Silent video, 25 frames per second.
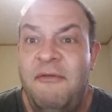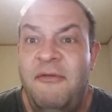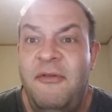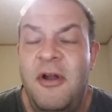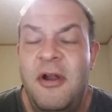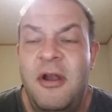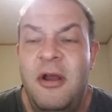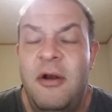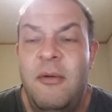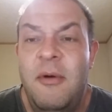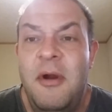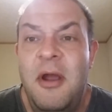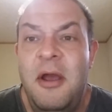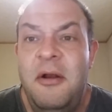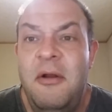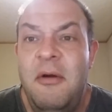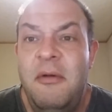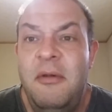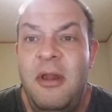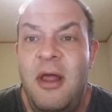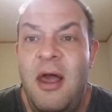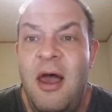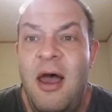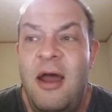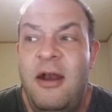fucking around
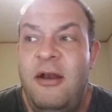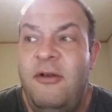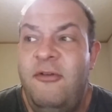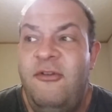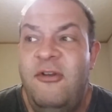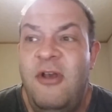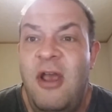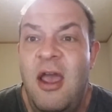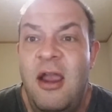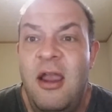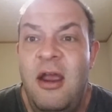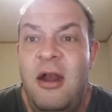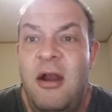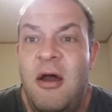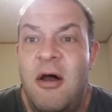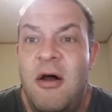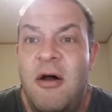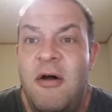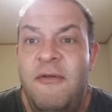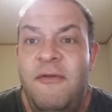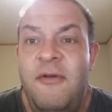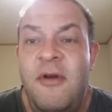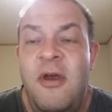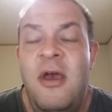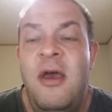online and jacking
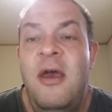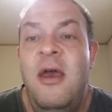off